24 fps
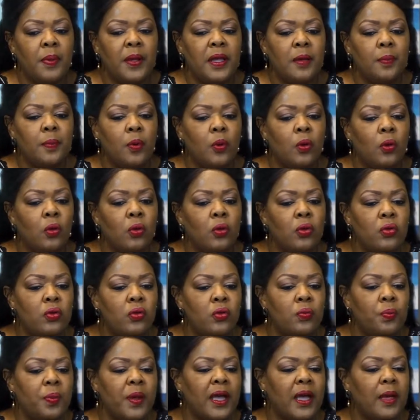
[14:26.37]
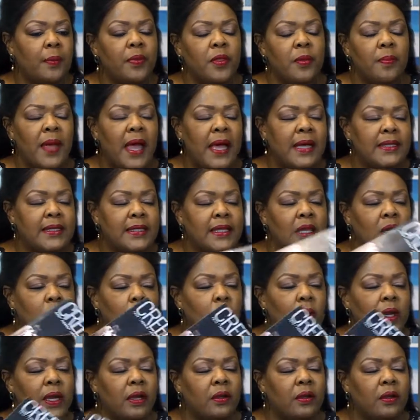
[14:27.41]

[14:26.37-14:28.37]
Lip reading: people who pick up the magazine,